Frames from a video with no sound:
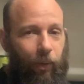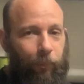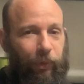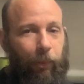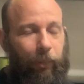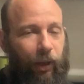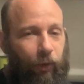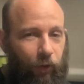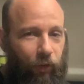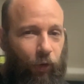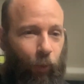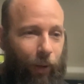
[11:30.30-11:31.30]
Thing
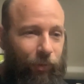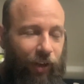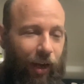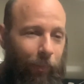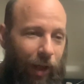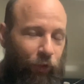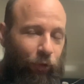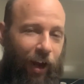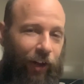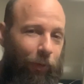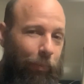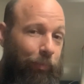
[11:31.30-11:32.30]
on the website, I'm not
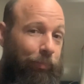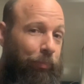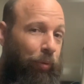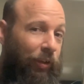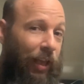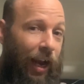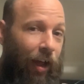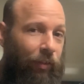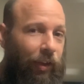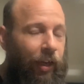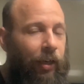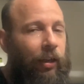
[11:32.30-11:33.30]
trying to put that out
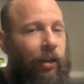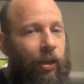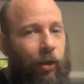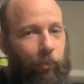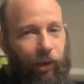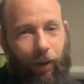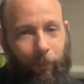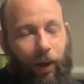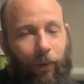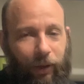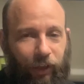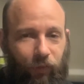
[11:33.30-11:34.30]
there, but
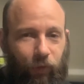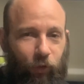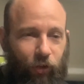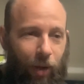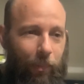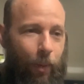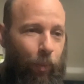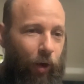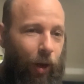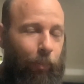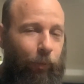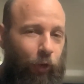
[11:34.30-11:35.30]
I'm in the future I may put
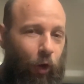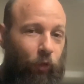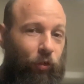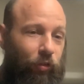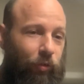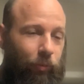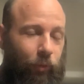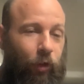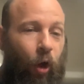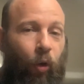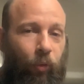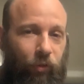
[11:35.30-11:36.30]
up just
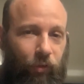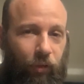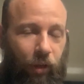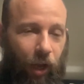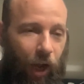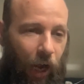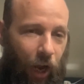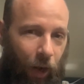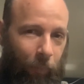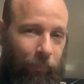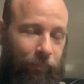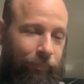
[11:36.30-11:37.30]
codes
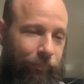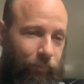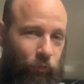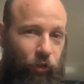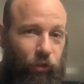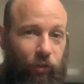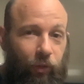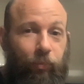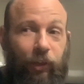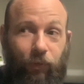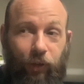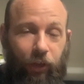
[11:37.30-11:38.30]
just to
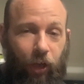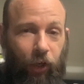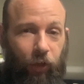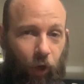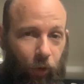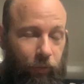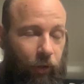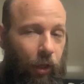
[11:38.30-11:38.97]
give you the color code.